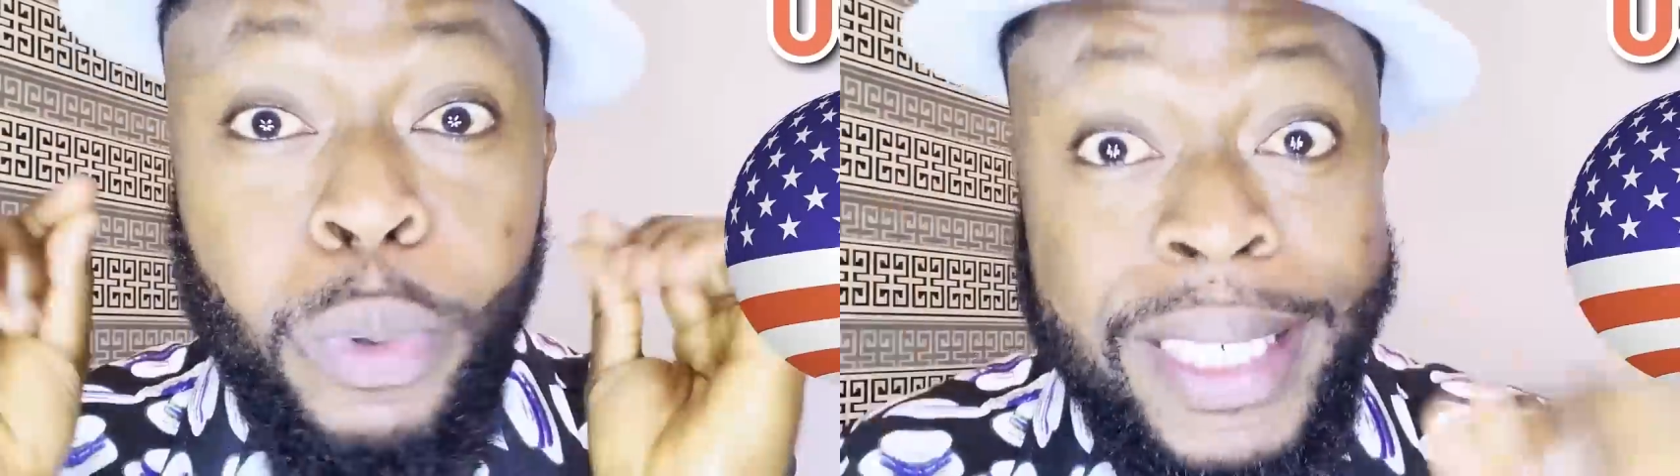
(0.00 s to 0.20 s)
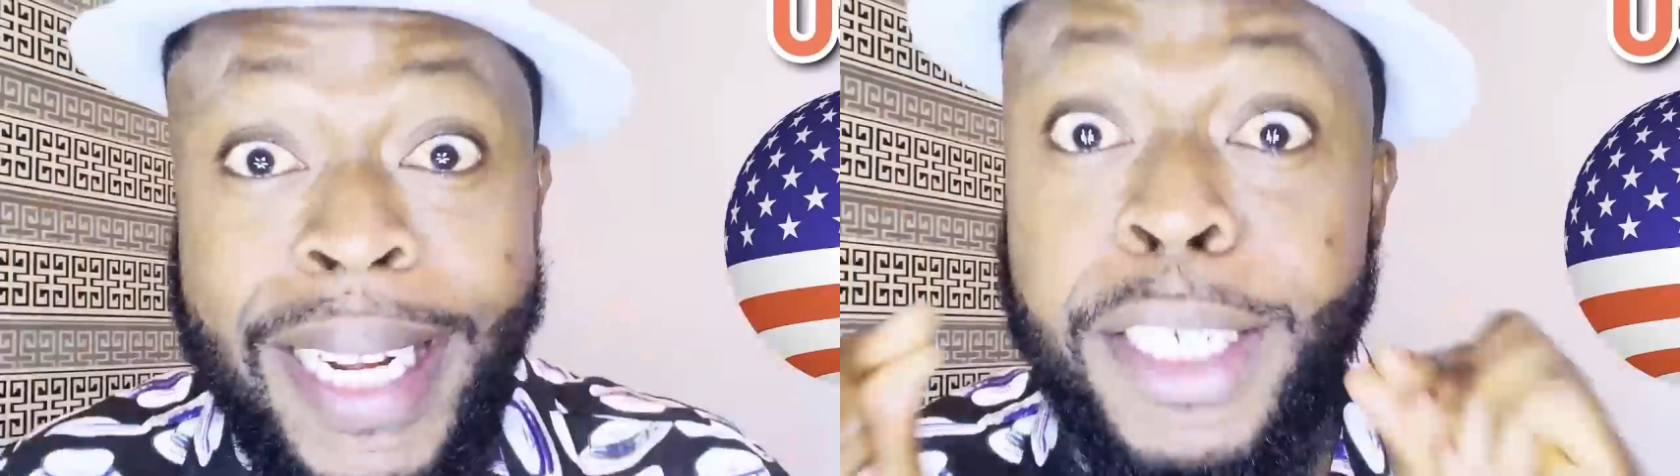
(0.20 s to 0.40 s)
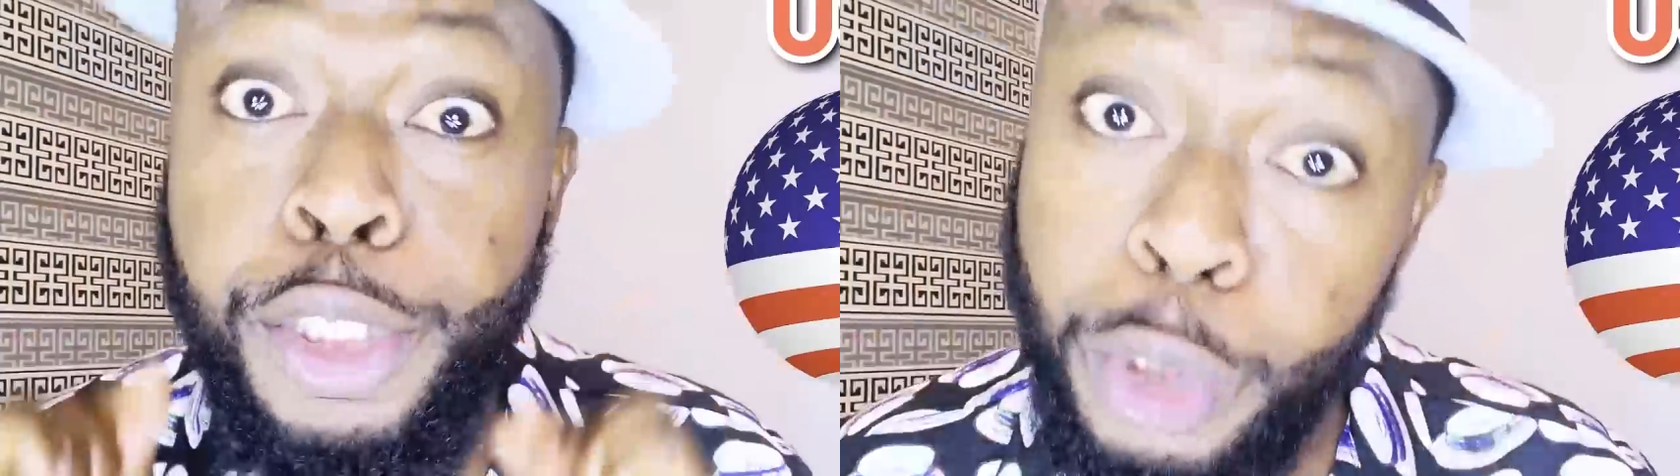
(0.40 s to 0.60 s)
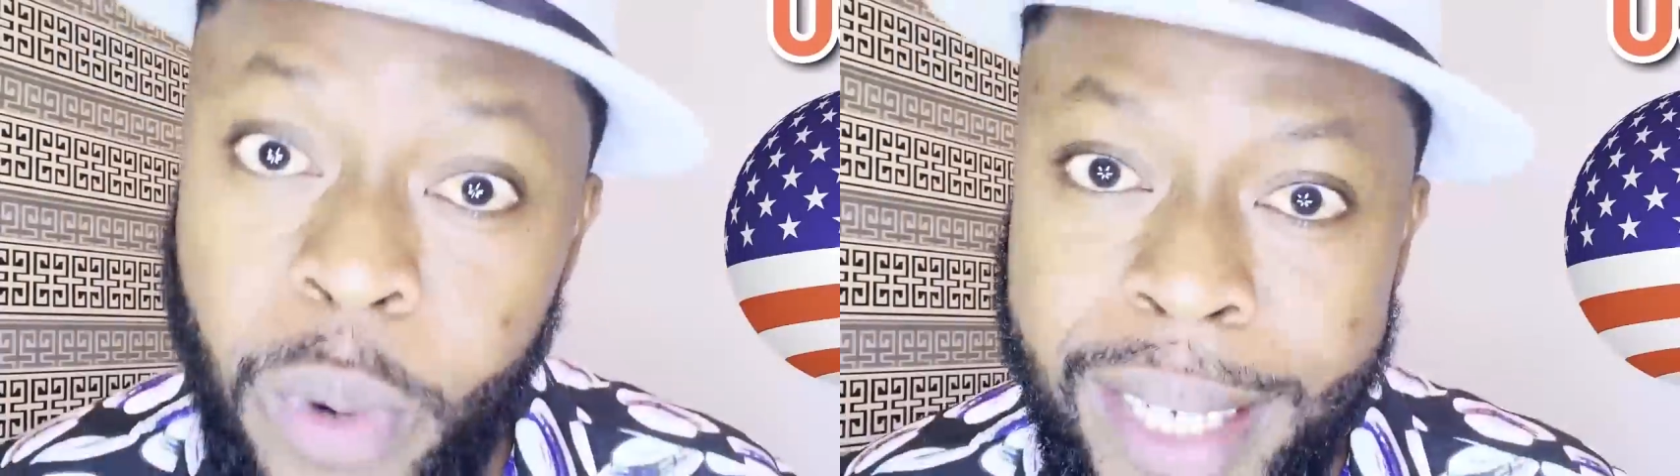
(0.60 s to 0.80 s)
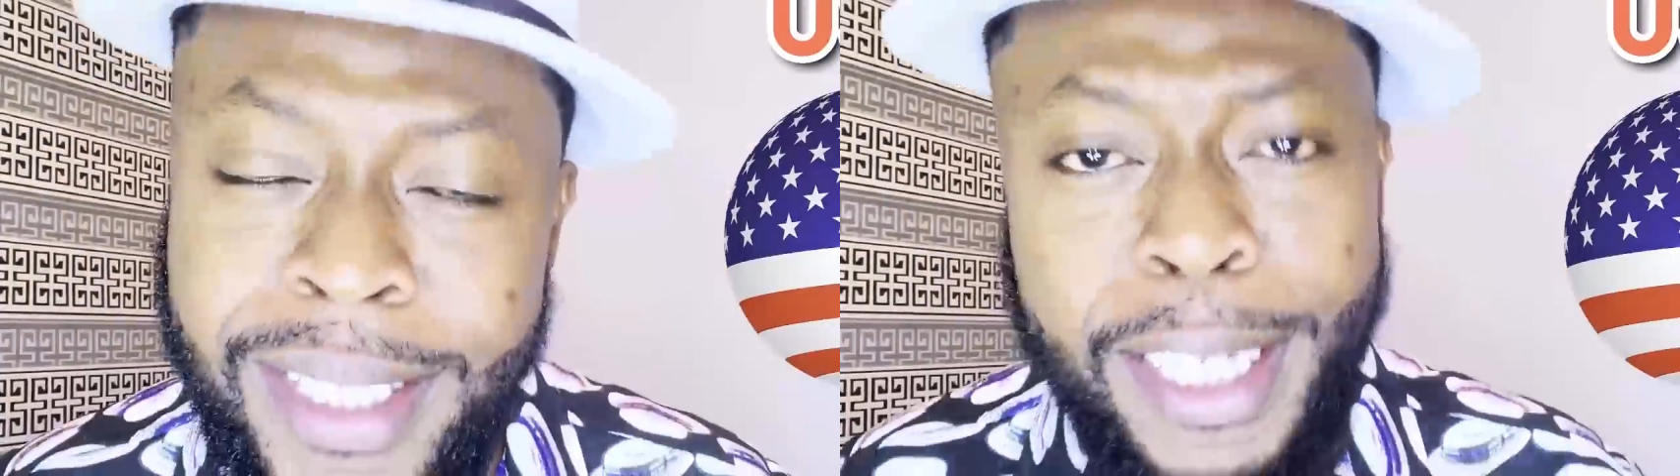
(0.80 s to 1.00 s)
within
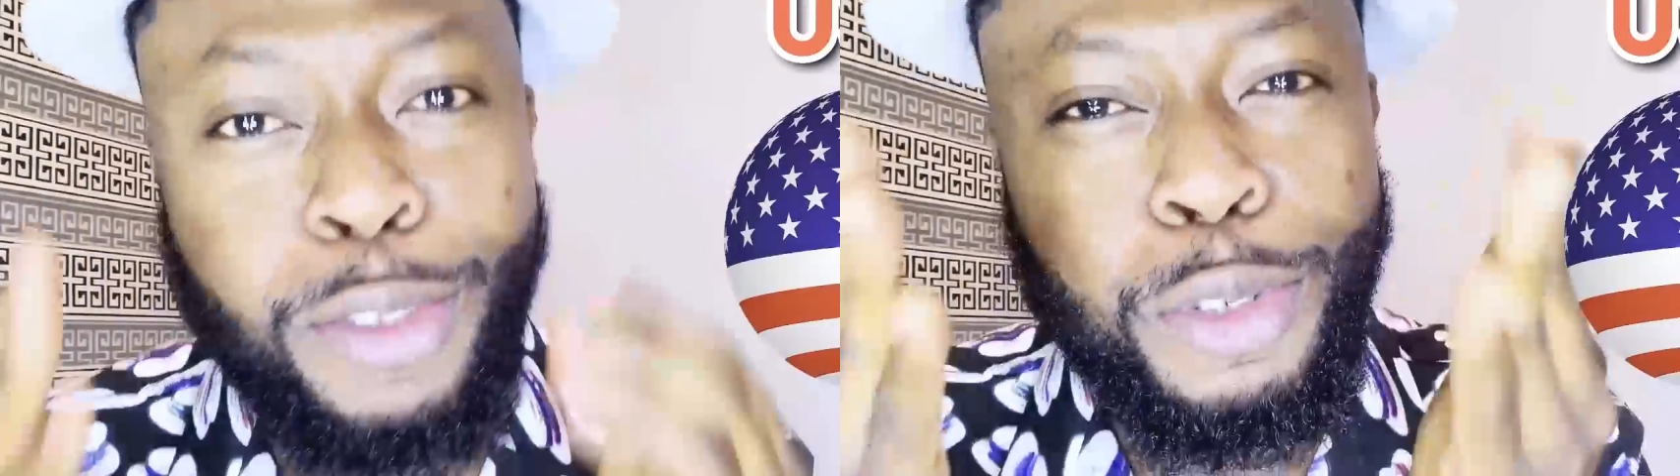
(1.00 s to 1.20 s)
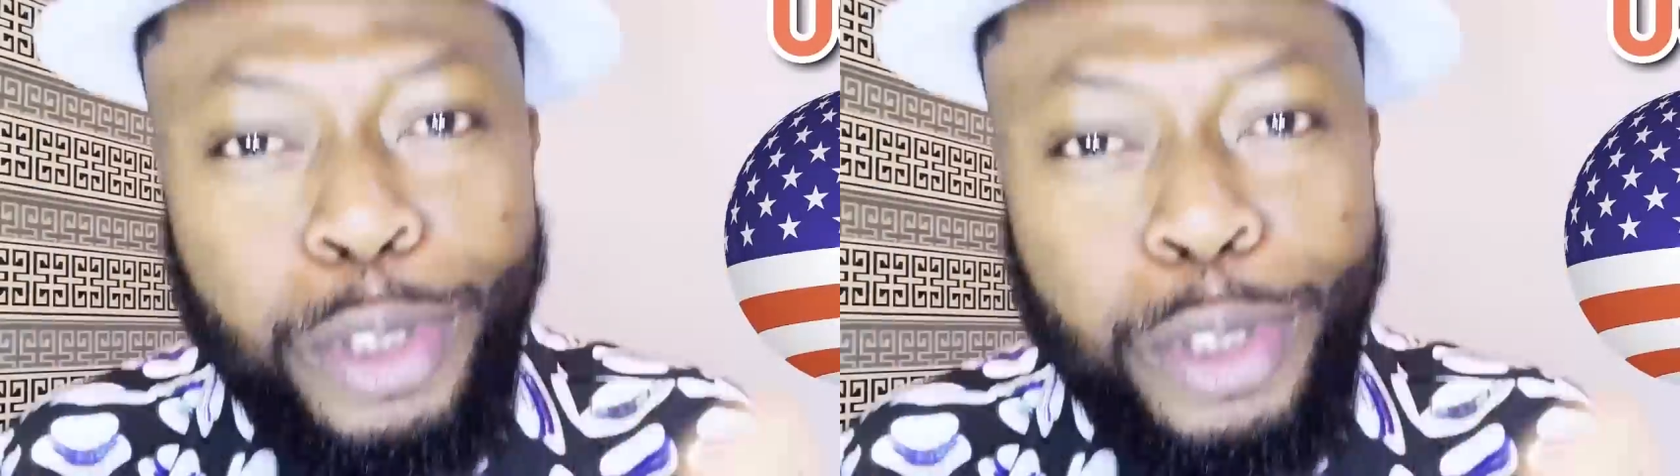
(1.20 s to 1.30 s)
USA to